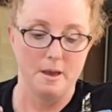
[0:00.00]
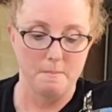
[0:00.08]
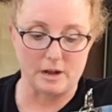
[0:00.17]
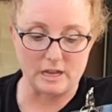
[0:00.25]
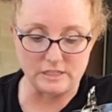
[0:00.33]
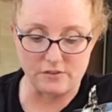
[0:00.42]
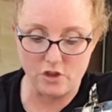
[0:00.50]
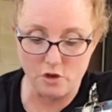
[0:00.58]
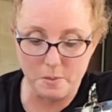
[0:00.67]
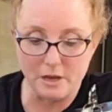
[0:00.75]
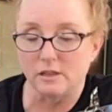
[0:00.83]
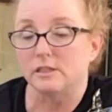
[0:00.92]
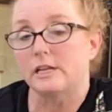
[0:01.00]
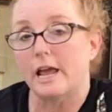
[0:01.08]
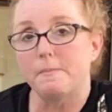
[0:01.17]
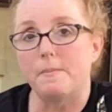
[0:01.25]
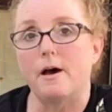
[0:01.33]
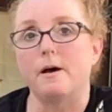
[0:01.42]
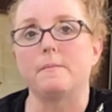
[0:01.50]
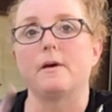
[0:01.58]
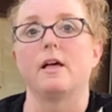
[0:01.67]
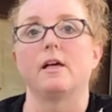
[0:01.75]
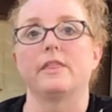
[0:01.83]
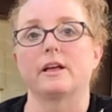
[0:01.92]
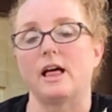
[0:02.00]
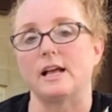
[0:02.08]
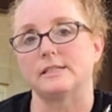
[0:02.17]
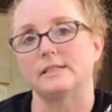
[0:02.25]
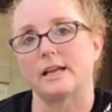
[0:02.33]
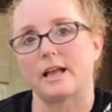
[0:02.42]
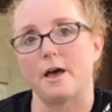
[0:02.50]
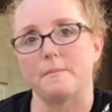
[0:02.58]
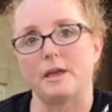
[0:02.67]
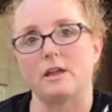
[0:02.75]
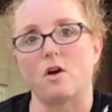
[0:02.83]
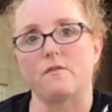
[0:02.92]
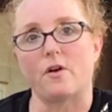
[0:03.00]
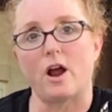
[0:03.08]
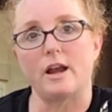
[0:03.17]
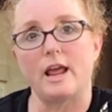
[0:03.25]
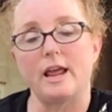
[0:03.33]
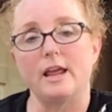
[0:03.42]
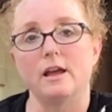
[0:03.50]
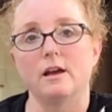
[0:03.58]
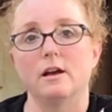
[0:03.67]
Because if you peel the tape up, the classes that come in on Friday